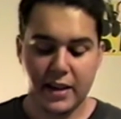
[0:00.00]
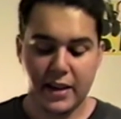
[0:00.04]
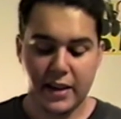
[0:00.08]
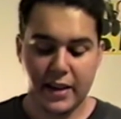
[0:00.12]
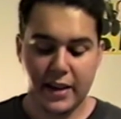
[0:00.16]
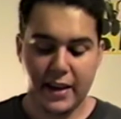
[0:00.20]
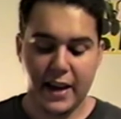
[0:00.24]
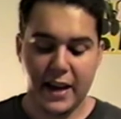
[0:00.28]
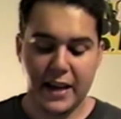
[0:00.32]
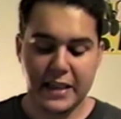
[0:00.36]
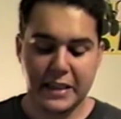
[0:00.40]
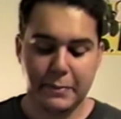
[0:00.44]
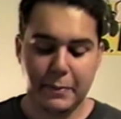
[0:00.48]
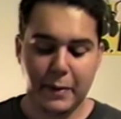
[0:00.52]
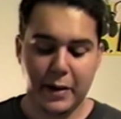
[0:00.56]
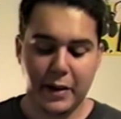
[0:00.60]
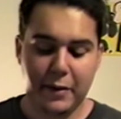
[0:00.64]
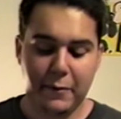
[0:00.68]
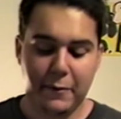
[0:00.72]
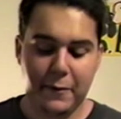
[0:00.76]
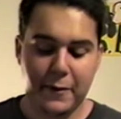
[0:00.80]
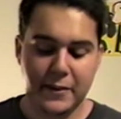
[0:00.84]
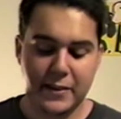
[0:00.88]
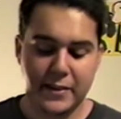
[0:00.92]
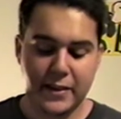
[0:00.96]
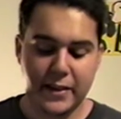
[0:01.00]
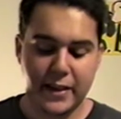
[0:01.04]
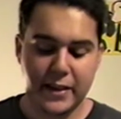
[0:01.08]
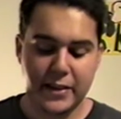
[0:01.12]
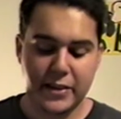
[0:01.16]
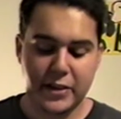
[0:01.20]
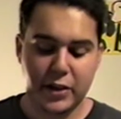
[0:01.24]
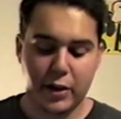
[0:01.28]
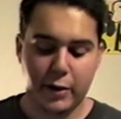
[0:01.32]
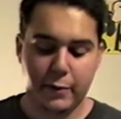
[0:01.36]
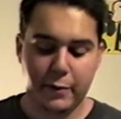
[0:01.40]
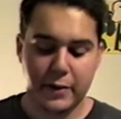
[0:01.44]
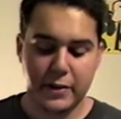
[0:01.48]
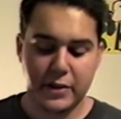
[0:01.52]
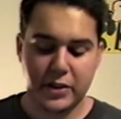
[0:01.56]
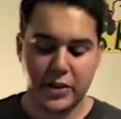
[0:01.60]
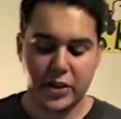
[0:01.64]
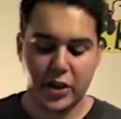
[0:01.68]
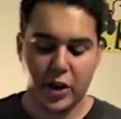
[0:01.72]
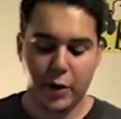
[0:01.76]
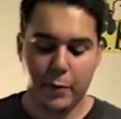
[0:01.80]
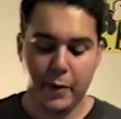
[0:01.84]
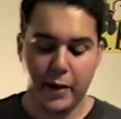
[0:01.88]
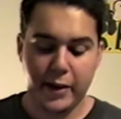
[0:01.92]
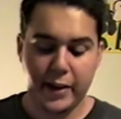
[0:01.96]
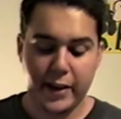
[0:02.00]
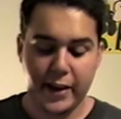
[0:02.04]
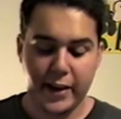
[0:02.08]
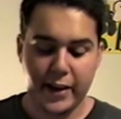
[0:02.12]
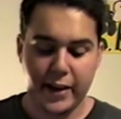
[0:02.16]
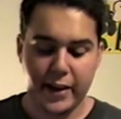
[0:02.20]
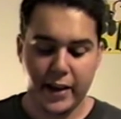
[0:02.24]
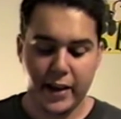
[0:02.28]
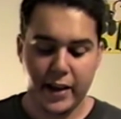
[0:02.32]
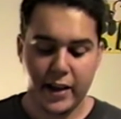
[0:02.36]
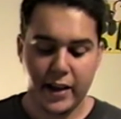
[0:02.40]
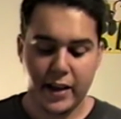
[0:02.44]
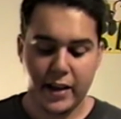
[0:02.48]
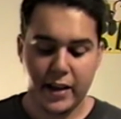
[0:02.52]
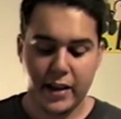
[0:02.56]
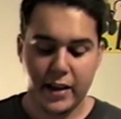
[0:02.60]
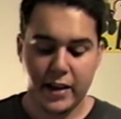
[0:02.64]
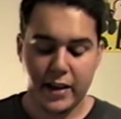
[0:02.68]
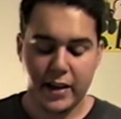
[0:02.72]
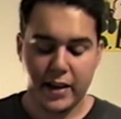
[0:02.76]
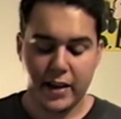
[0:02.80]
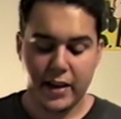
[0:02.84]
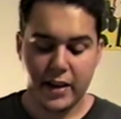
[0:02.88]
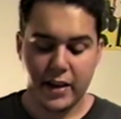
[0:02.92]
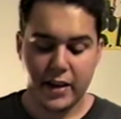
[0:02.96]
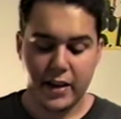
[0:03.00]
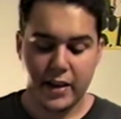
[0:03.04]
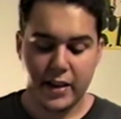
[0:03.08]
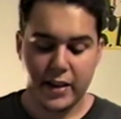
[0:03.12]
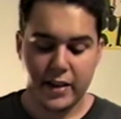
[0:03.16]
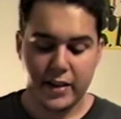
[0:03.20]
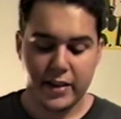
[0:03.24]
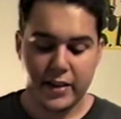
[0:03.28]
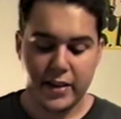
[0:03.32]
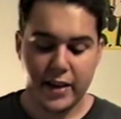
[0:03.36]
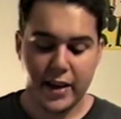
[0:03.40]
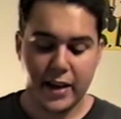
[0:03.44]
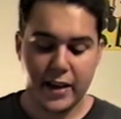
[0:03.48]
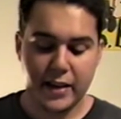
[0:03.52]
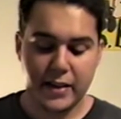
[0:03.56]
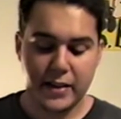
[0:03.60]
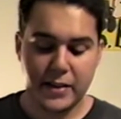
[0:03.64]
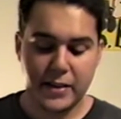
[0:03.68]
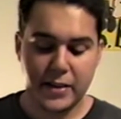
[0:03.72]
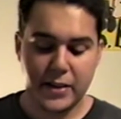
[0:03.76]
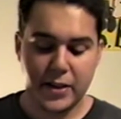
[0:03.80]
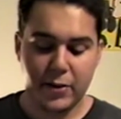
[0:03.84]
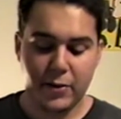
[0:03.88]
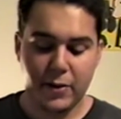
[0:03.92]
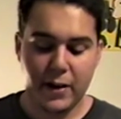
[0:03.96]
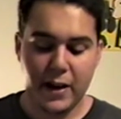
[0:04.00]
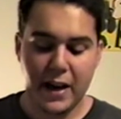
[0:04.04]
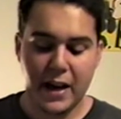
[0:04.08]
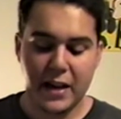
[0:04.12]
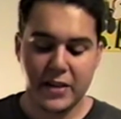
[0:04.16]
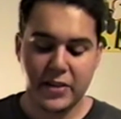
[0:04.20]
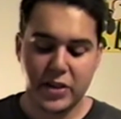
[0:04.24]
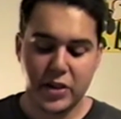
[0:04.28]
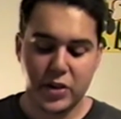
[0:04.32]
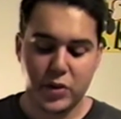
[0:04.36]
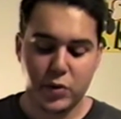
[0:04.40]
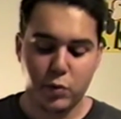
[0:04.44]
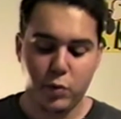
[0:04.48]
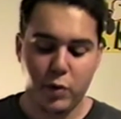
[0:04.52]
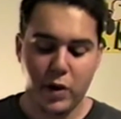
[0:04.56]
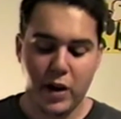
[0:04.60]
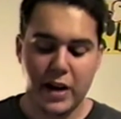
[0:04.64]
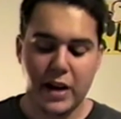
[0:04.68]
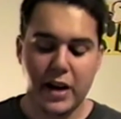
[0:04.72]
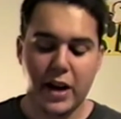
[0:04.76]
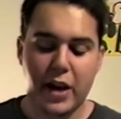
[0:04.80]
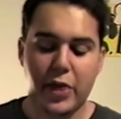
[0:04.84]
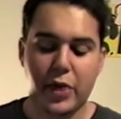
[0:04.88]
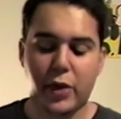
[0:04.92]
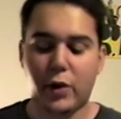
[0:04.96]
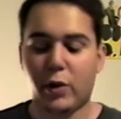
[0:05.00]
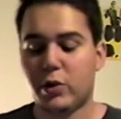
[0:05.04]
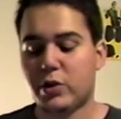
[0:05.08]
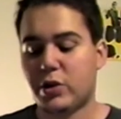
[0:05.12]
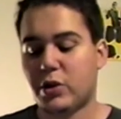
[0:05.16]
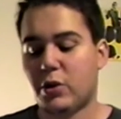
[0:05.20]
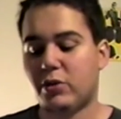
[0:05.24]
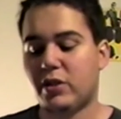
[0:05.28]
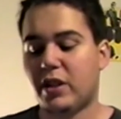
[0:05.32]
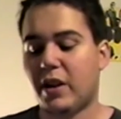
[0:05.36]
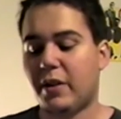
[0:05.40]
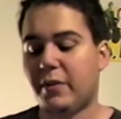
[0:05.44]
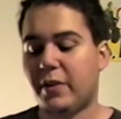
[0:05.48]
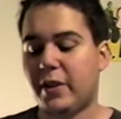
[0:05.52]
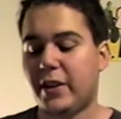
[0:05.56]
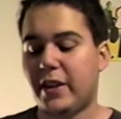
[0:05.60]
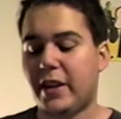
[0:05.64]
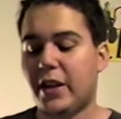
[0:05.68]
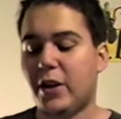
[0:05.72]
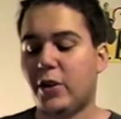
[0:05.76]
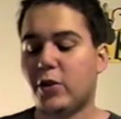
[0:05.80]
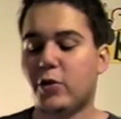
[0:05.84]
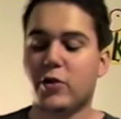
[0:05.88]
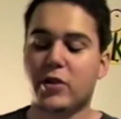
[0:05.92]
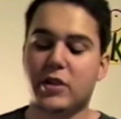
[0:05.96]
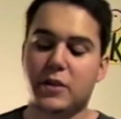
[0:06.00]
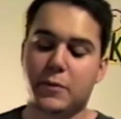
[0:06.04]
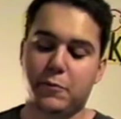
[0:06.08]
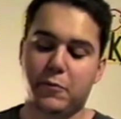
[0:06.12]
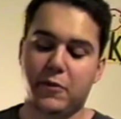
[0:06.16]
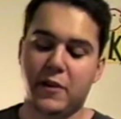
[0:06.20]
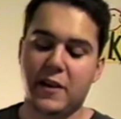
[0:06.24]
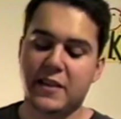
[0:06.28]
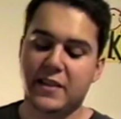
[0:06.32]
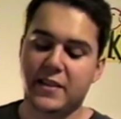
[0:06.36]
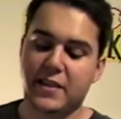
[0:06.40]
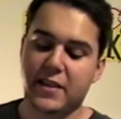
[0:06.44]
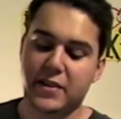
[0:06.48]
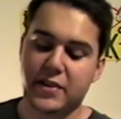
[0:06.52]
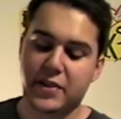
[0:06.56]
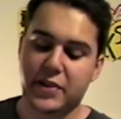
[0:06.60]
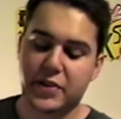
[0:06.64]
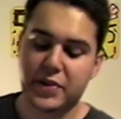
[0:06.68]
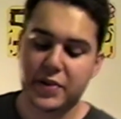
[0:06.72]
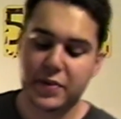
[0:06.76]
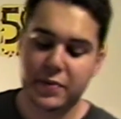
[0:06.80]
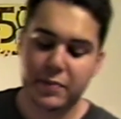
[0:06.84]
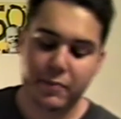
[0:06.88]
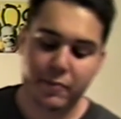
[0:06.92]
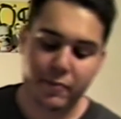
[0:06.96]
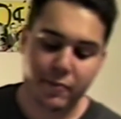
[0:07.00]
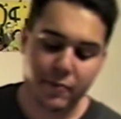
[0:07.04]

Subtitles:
It has manifested itself on so many. Yet it still has its way on those who never yield to its presence.